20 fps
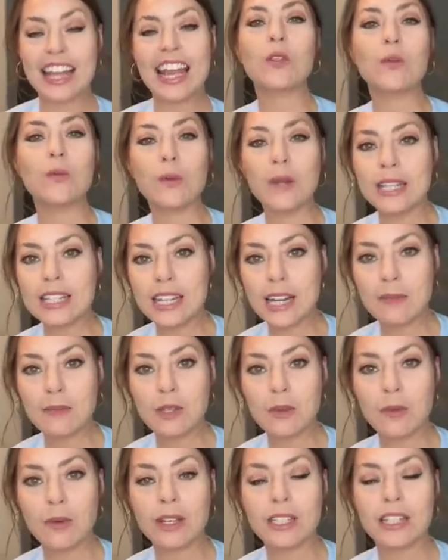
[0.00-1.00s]
The reason I'm
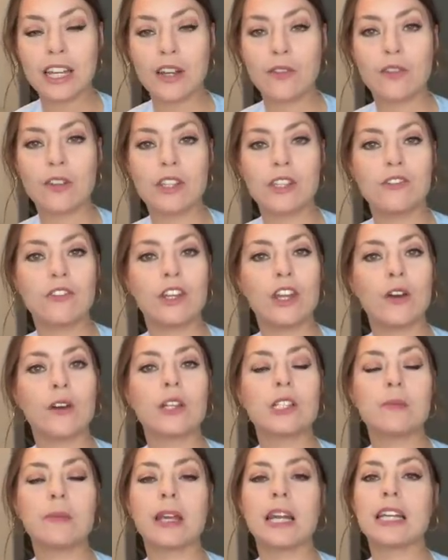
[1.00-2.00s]
super excited for this video
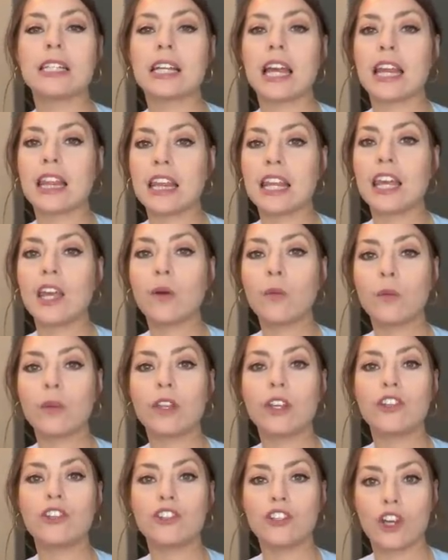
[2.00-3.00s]
is because I think it
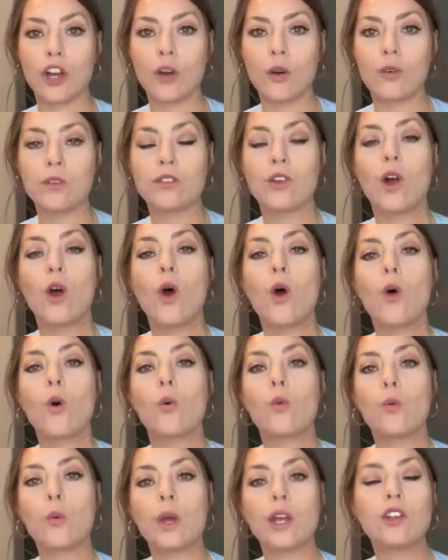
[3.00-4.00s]
really shows
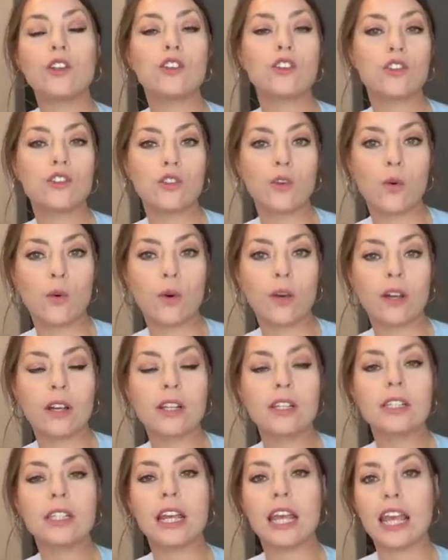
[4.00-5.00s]
which
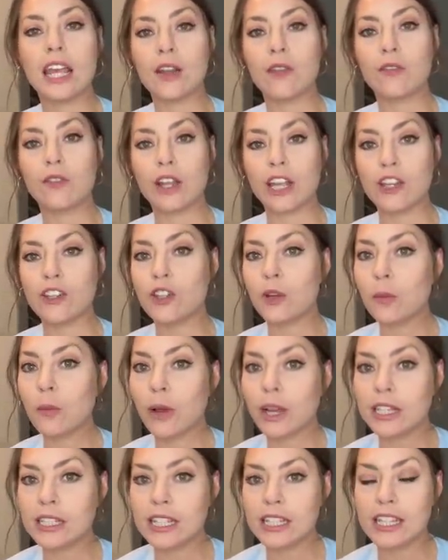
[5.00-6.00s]
stores inflation
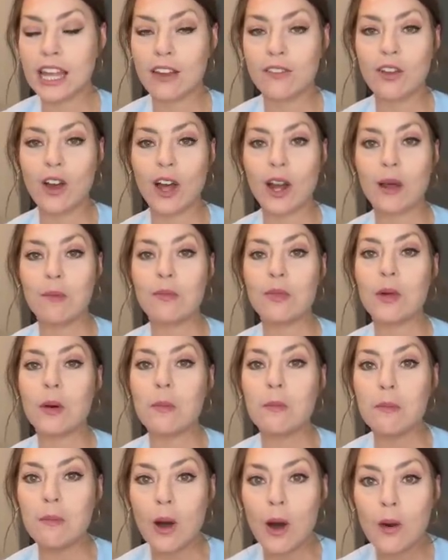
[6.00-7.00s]
prices have gone up the
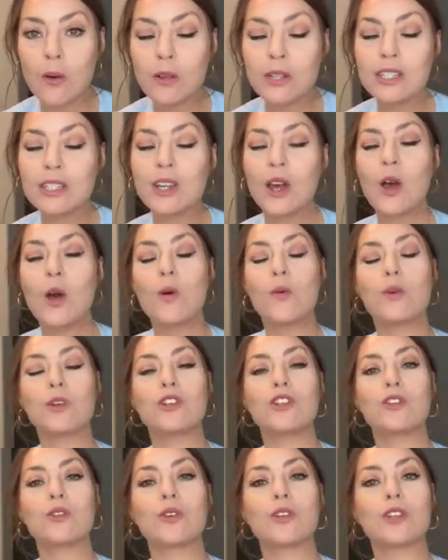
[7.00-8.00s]
most, which
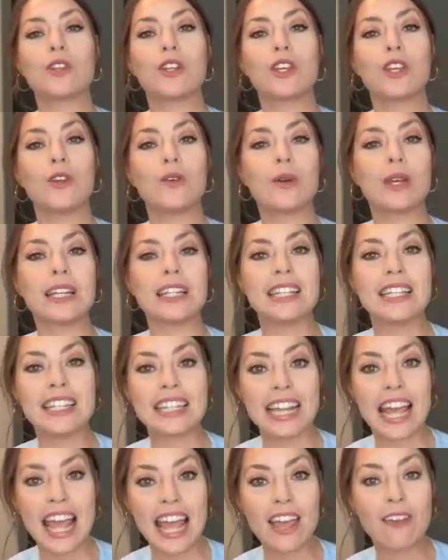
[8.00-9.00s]
stores you can
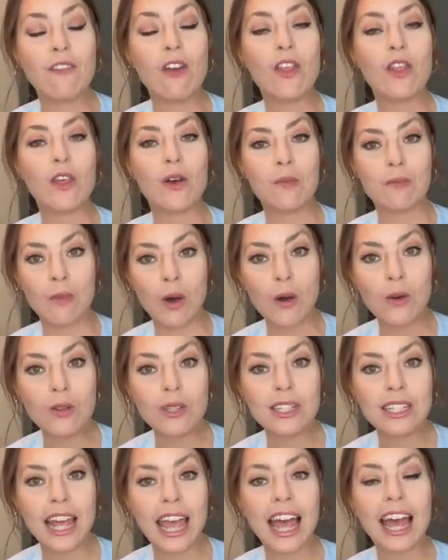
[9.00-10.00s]
save the
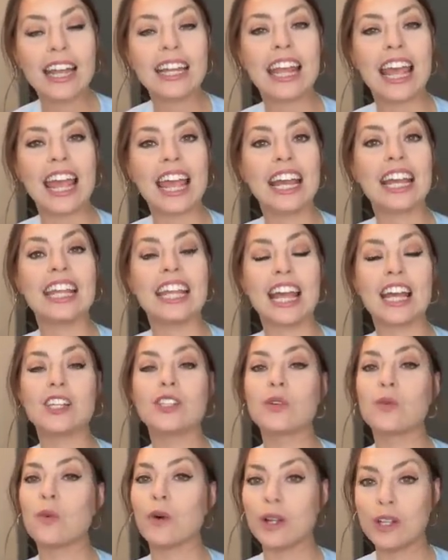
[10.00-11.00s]
most at, and yes,
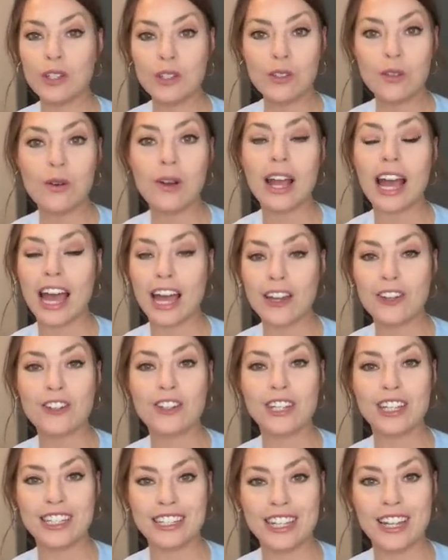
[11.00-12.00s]
one store
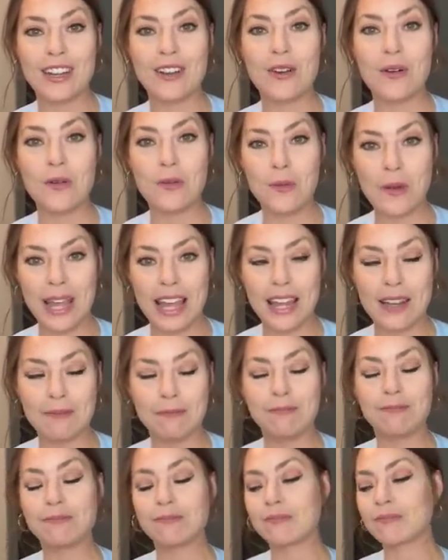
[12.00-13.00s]
actually did win.
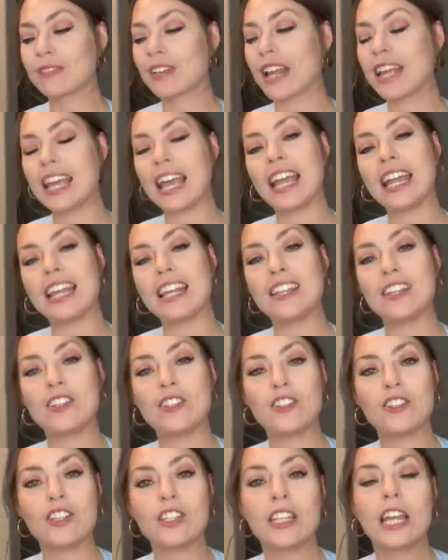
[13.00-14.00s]
Again, this
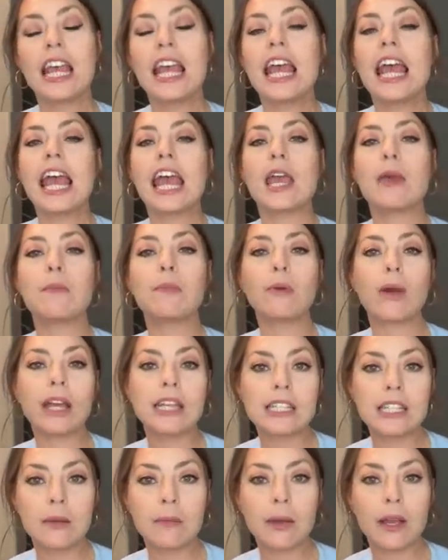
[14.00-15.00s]
is just a
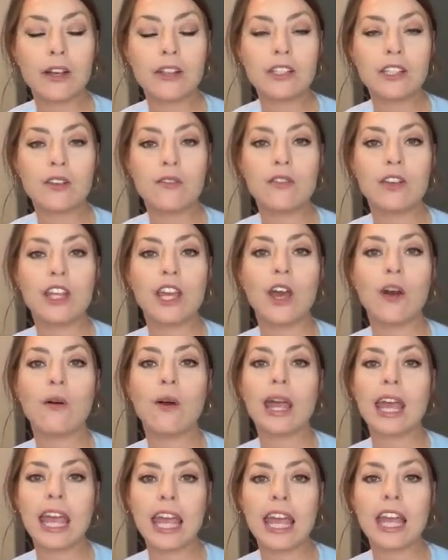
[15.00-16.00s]
price comparison
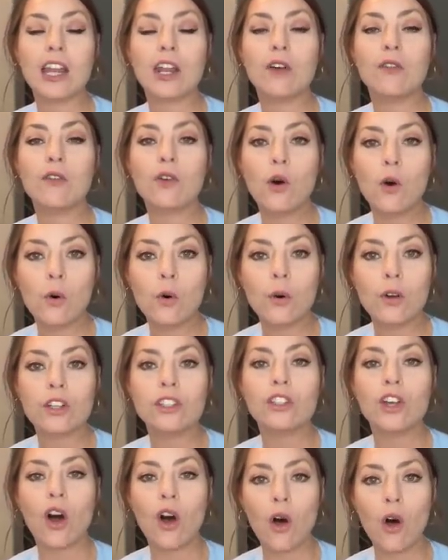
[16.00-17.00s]
video and of
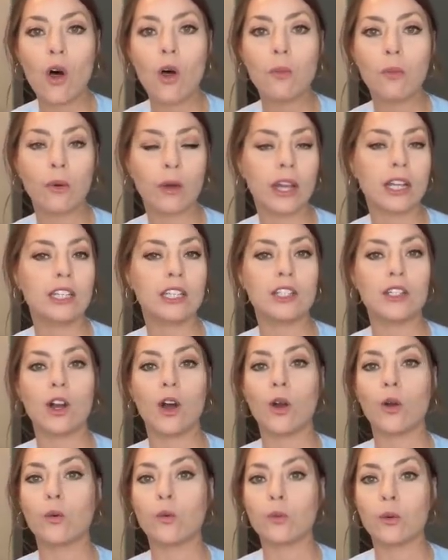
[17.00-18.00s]
course all prices
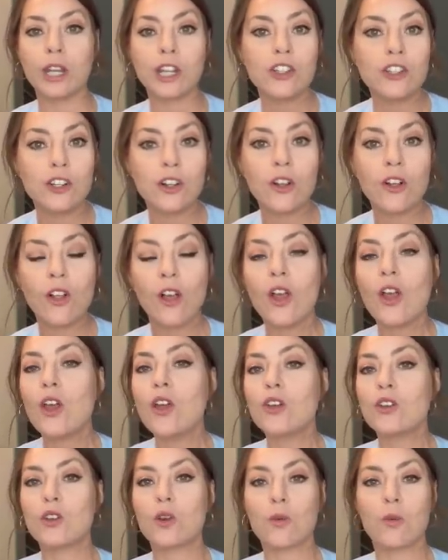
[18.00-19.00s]
are regional
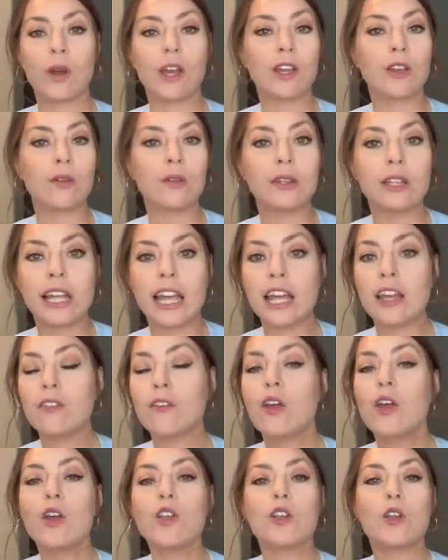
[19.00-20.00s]
to where you live.
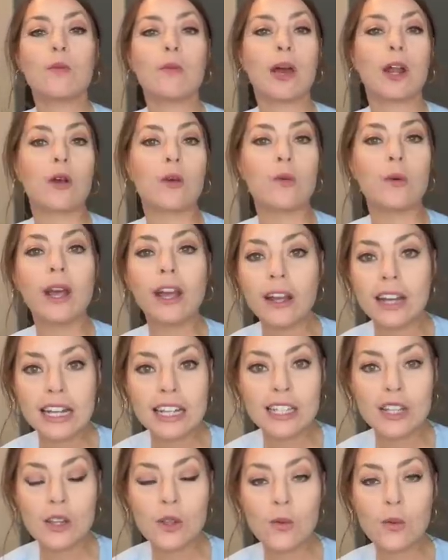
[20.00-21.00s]
No matter where it
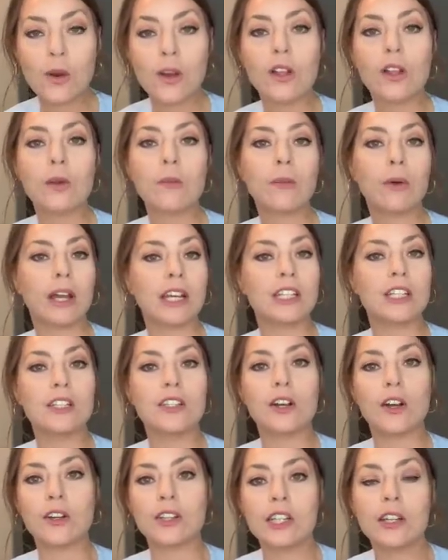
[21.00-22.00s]
is in the world, prices
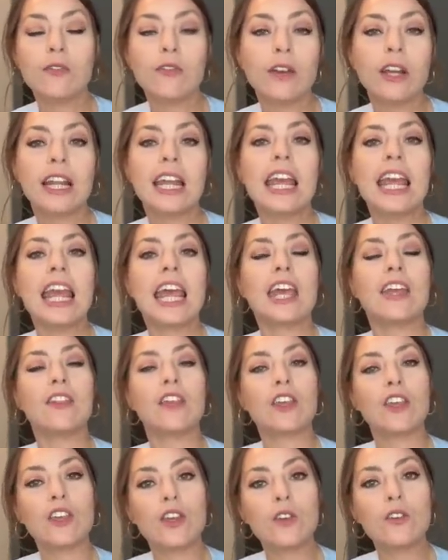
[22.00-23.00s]
are different and they
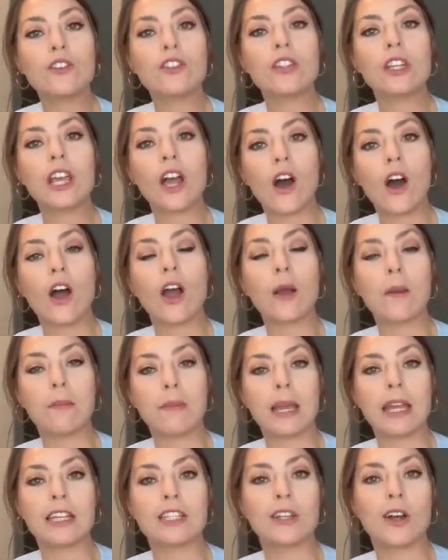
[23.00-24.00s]
usually are
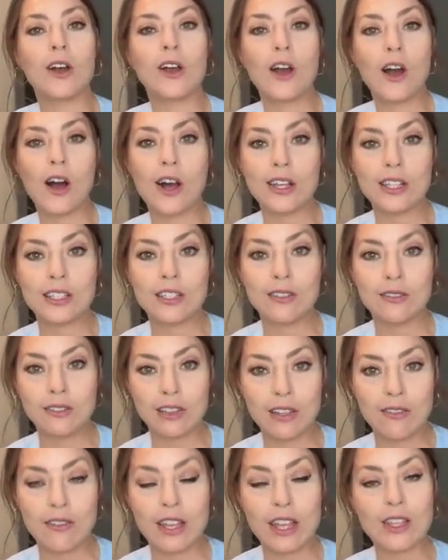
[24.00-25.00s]
based on cost of
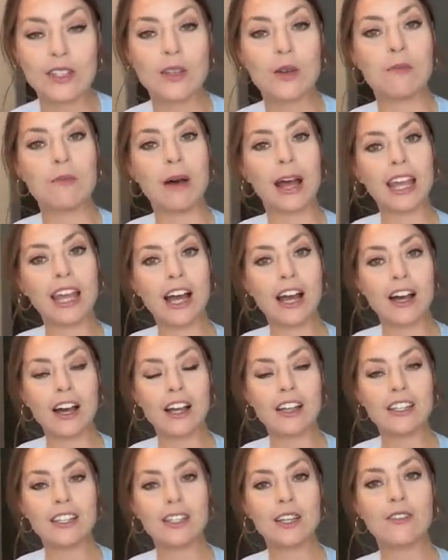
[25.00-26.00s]
living. So my
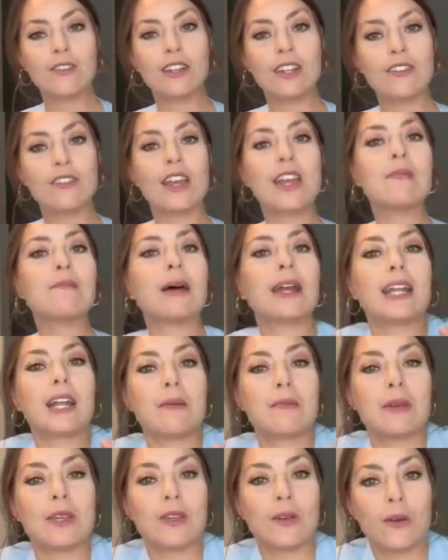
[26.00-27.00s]
cost of living might not
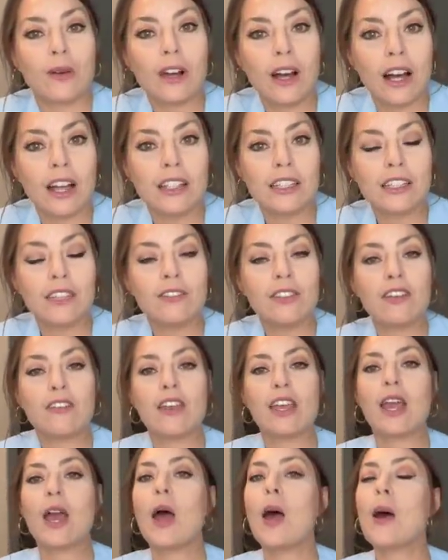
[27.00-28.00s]
be your cost of
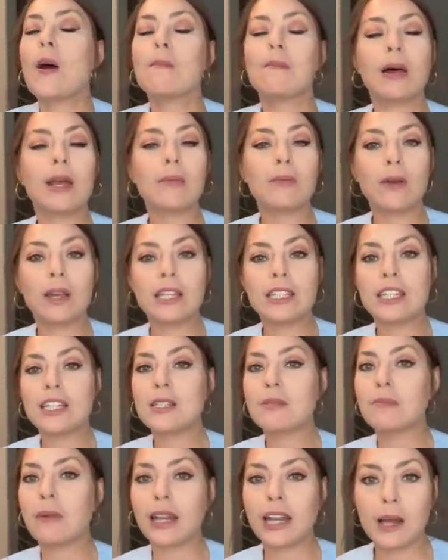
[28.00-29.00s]
living, my prices
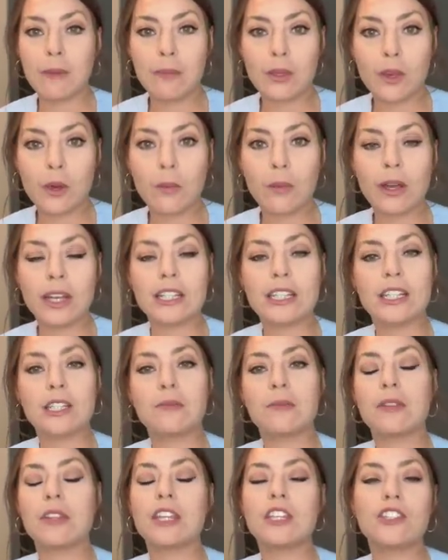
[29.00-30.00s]
might not be your prices,
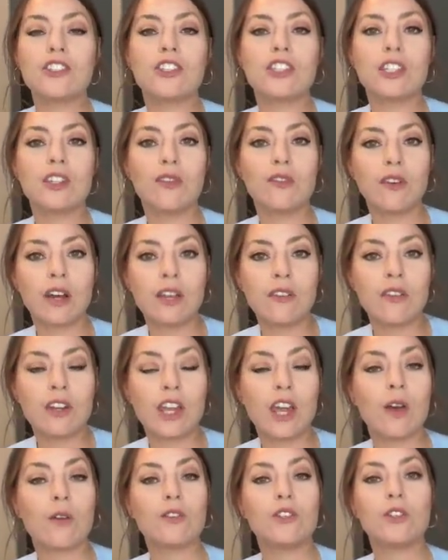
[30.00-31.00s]
but this is just a fun
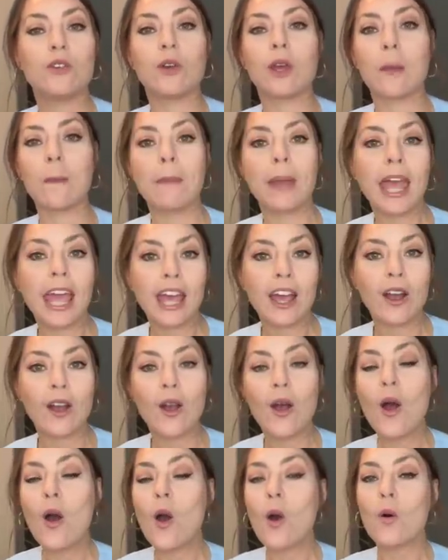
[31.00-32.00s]
video to
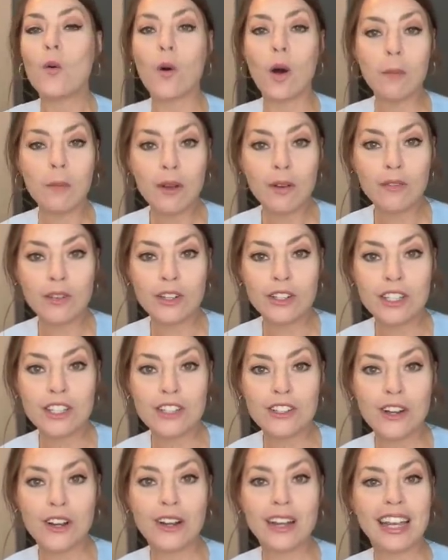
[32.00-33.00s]
compare Walmart versus
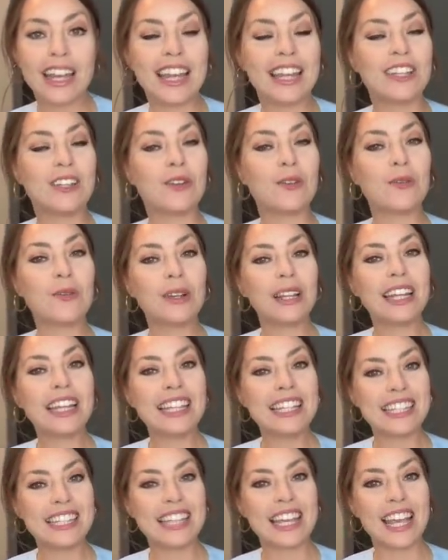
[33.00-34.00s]
Target and to really
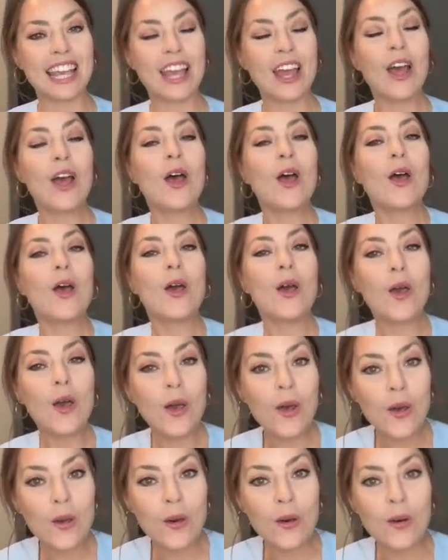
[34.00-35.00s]
see
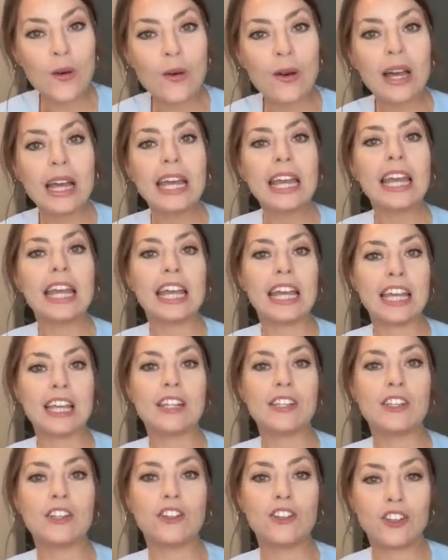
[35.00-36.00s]
who
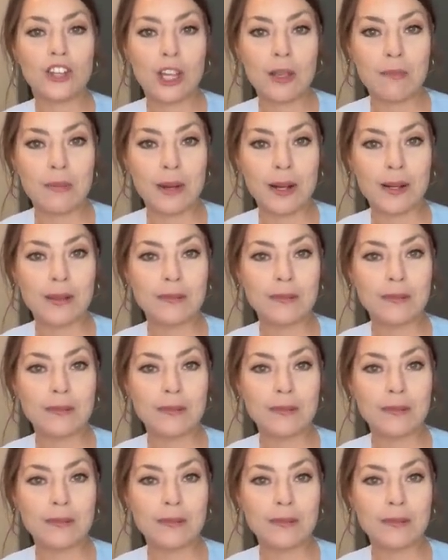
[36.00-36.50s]
is cheaper.